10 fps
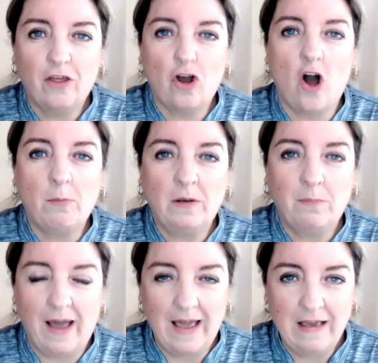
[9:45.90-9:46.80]
common
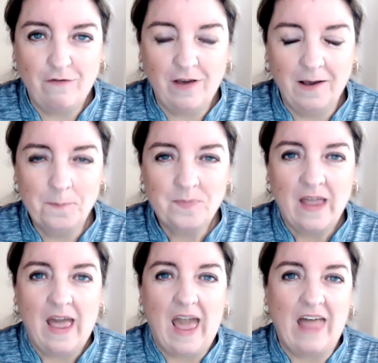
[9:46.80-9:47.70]
behavior,
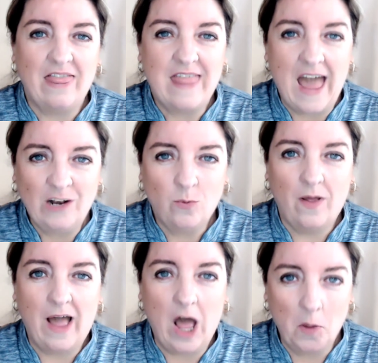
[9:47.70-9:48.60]
and that
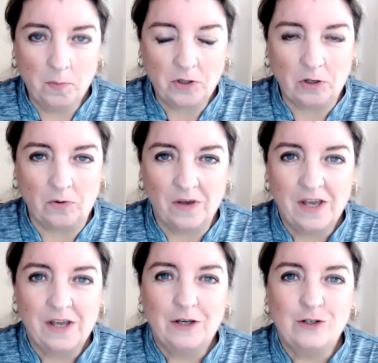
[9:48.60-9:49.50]
will help you
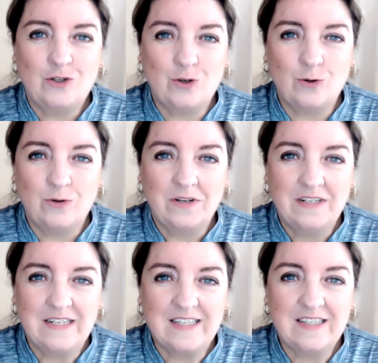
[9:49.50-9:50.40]
to
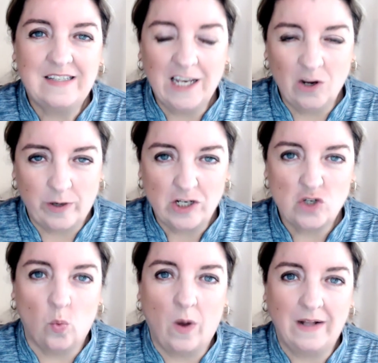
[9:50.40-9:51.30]

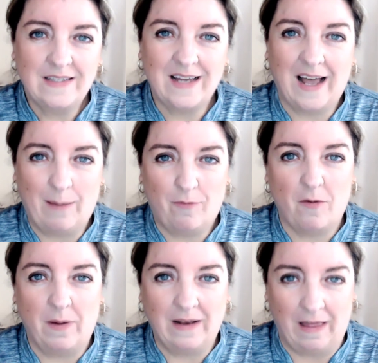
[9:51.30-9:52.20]
distinguish one type
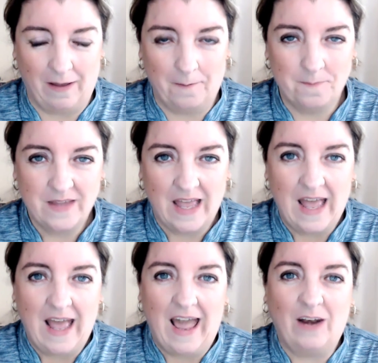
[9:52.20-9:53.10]
from another.
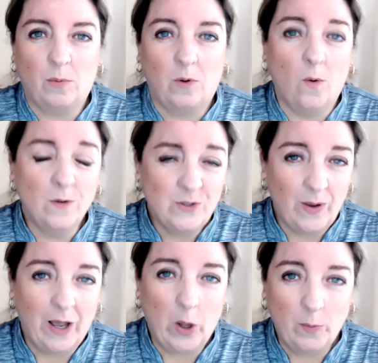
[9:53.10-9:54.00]
And it will also
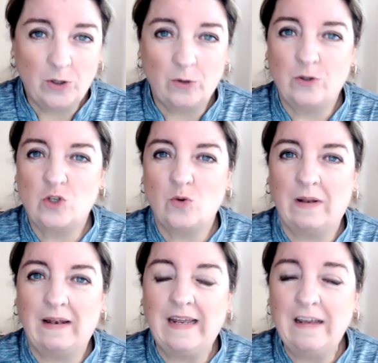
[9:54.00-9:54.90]
help you to
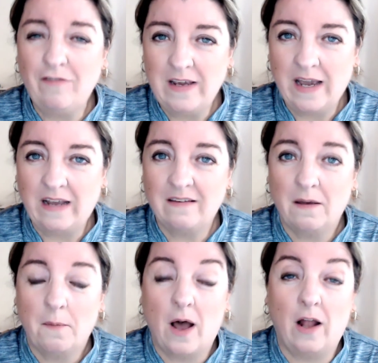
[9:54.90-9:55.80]
alleviate
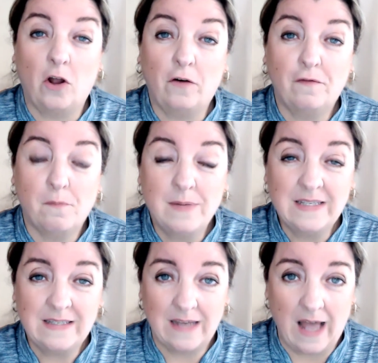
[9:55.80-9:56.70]
a lot of
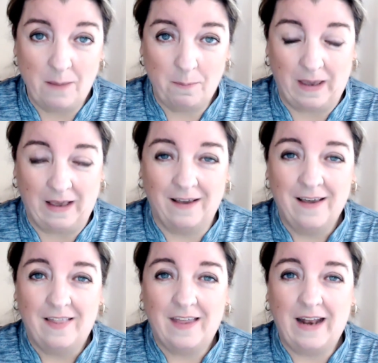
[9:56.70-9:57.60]
mistyping
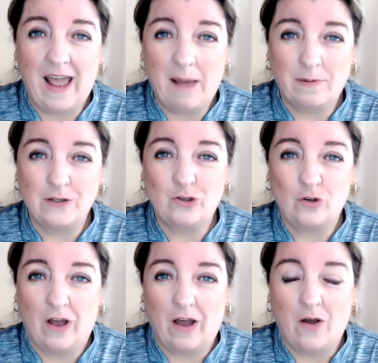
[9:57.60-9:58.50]
that
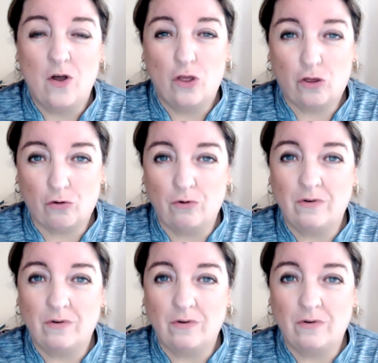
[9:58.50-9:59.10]
happens through